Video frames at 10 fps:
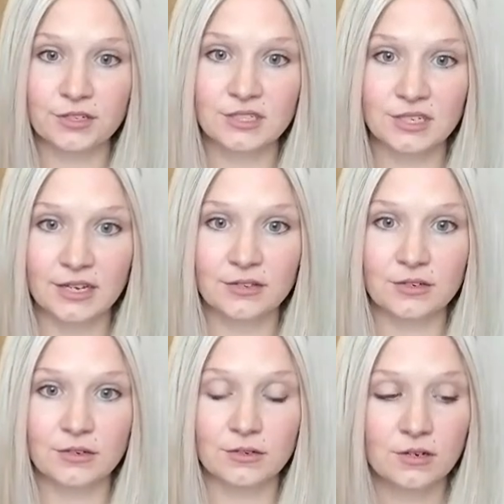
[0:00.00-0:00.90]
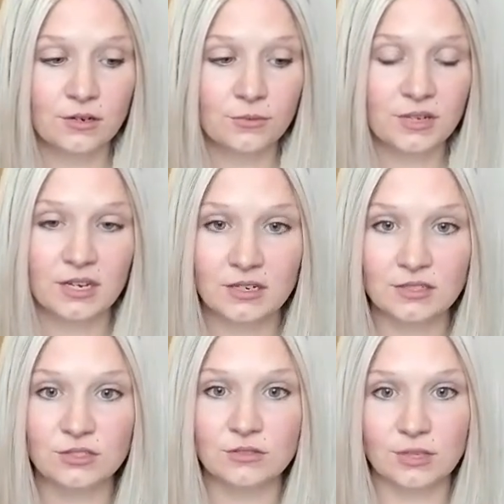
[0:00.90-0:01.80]
together. We got to
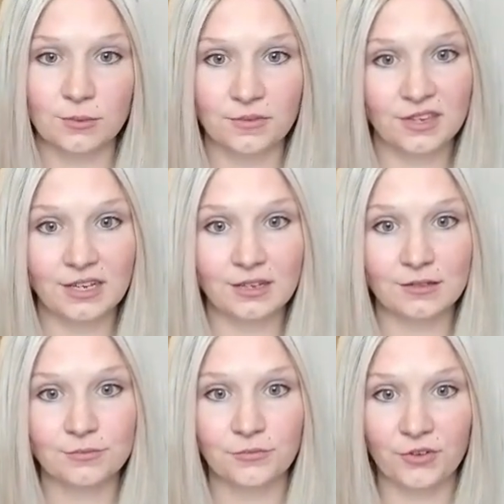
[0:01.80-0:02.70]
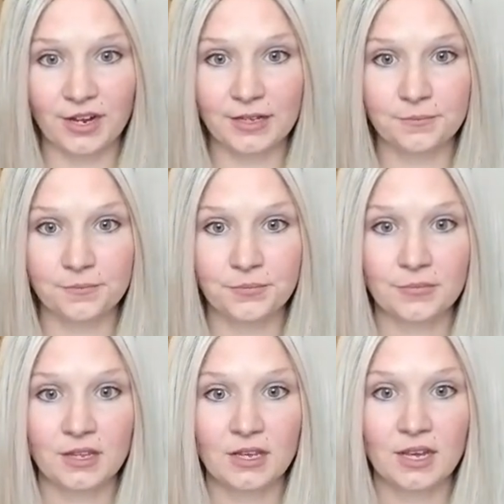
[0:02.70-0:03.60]
do something, right?
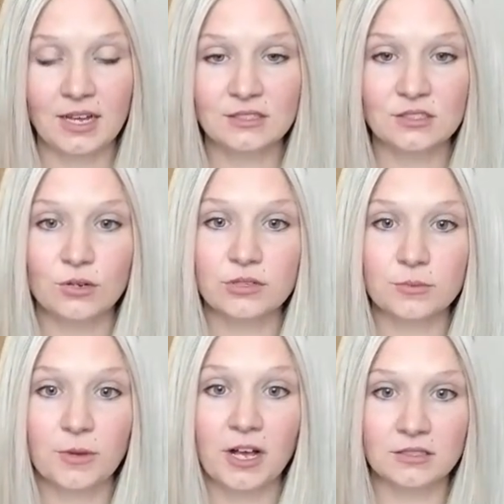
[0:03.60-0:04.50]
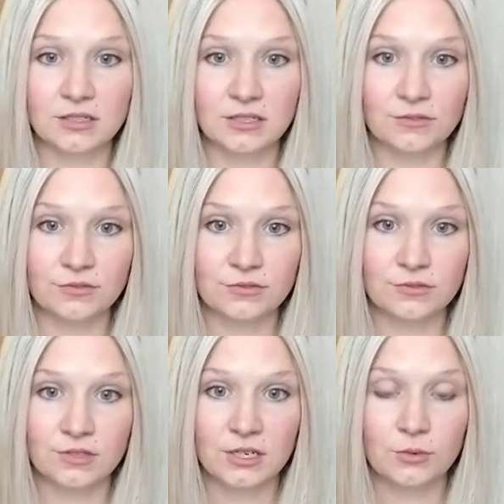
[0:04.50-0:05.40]
And so it's positive.
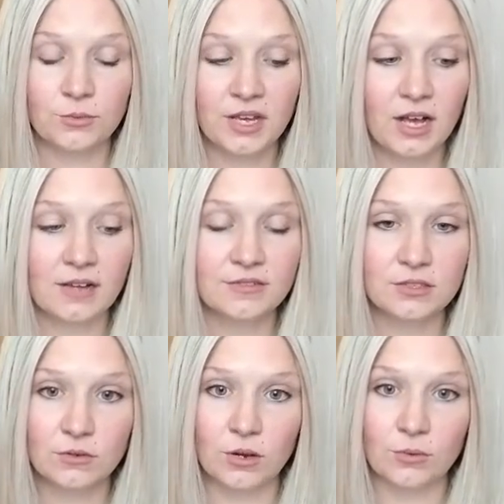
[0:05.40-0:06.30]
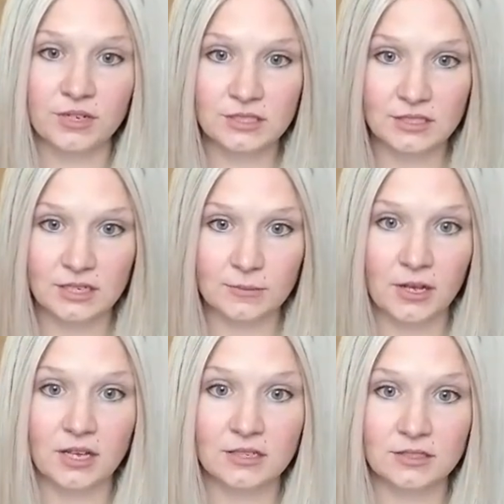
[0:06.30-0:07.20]
We have to always stay
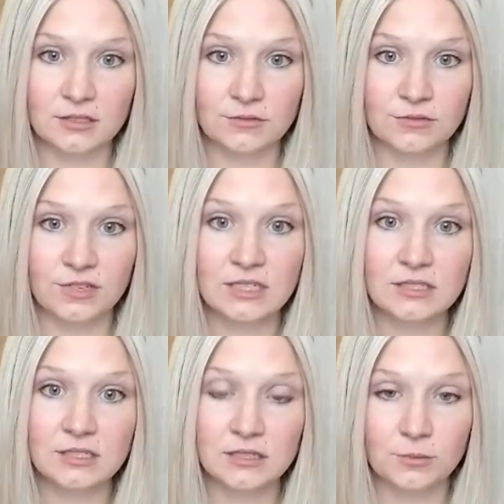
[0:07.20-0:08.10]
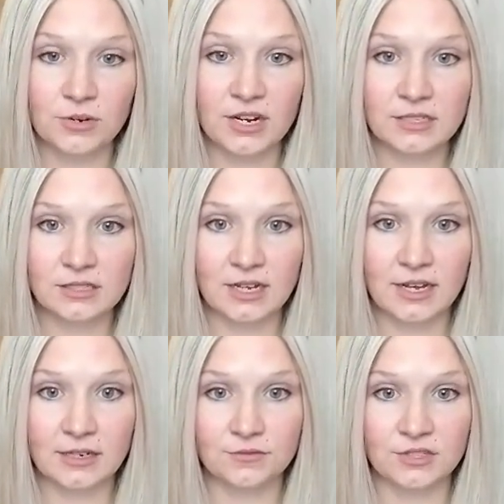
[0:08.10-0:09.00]
positive and see the bright
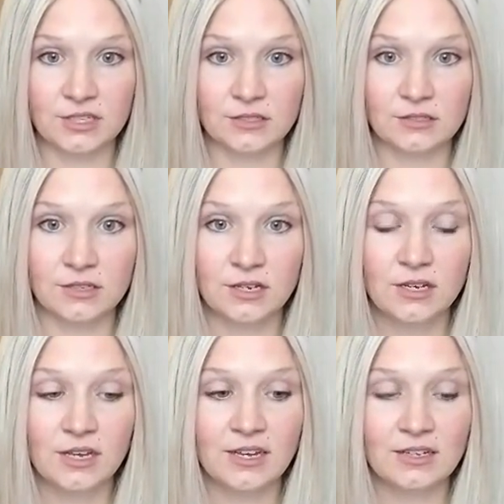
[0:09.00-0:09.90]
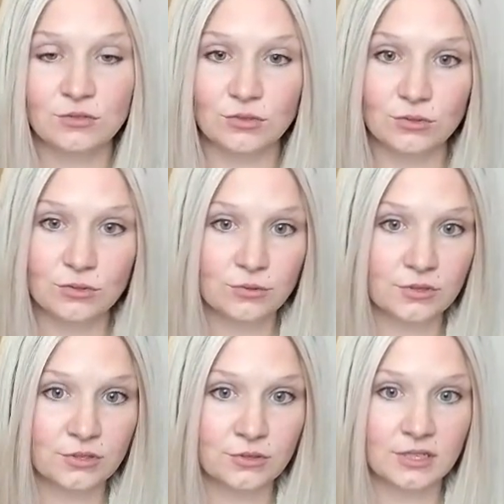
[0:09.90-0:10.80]
side of things. And
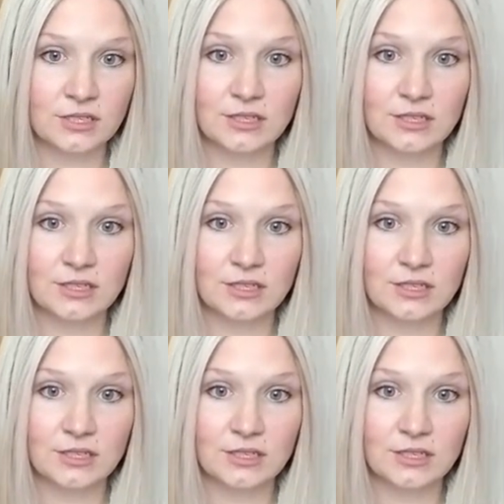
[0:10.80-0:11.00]
Uluru